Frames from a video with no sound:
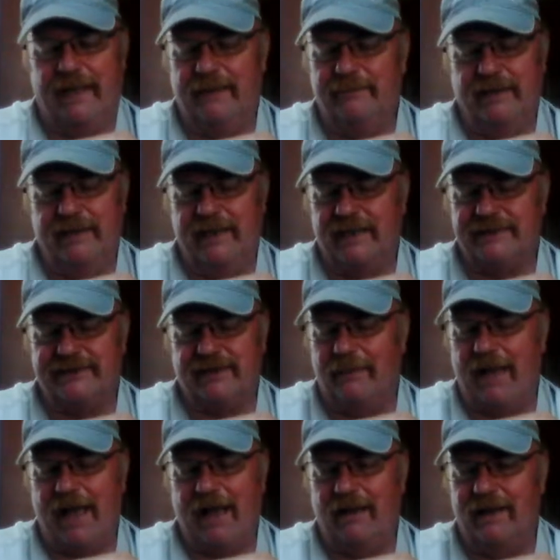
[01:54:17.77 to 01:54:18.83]
but yet
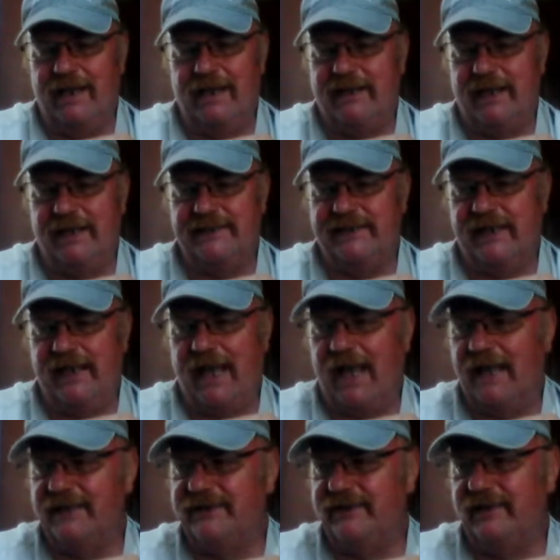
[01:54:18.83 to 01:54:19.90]
somehow he thinks he
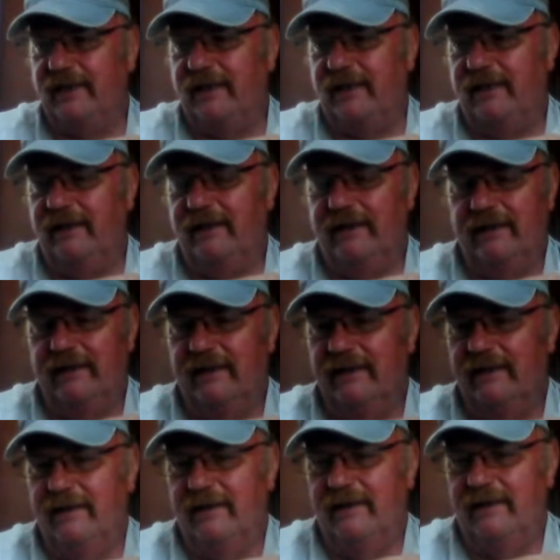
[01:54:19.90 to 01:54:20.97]
has
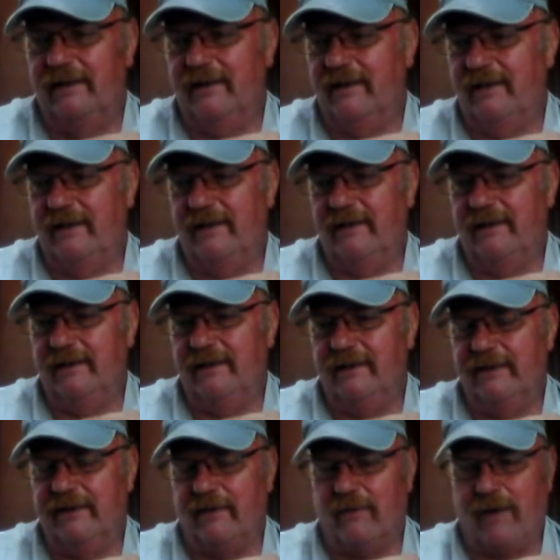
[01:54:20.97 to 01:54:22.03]
uh,
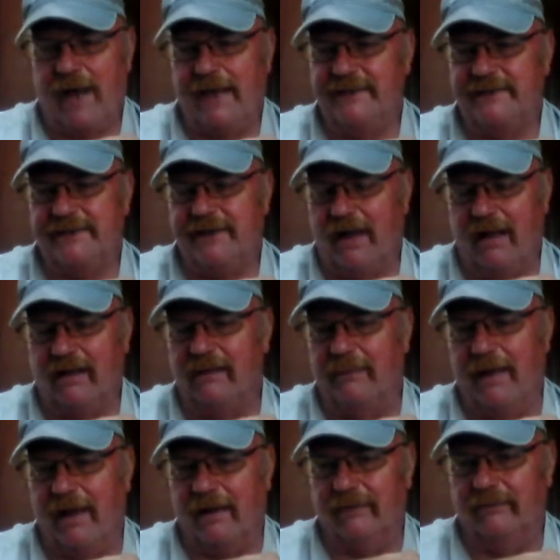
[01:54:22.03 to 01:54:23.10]
the right to talk
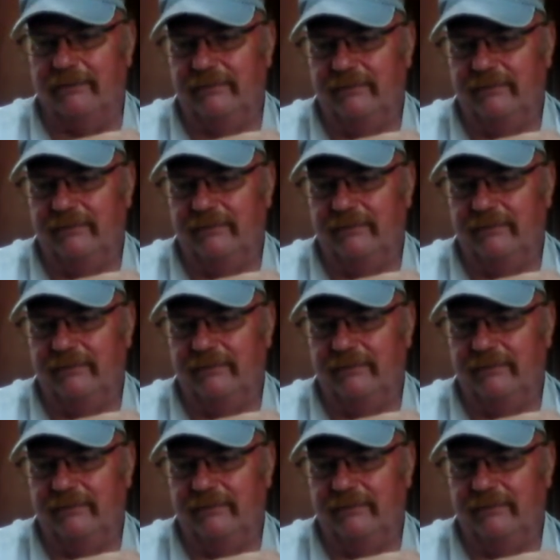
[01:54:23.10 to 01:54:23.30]
about it.